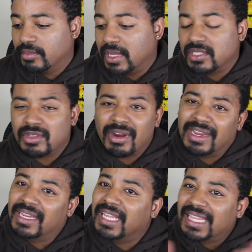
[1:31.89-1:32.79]

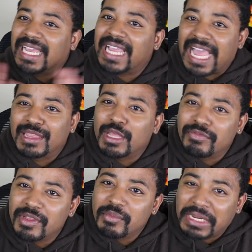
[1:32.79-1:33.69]
sorry, like, I
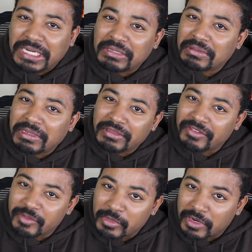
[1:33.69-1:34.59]
love them, but I don't, like,
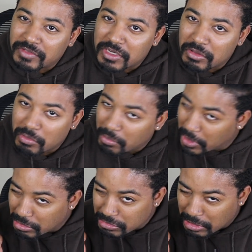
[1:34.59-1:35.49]
love them enough to know the
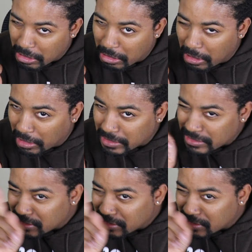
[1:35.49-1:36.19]
music.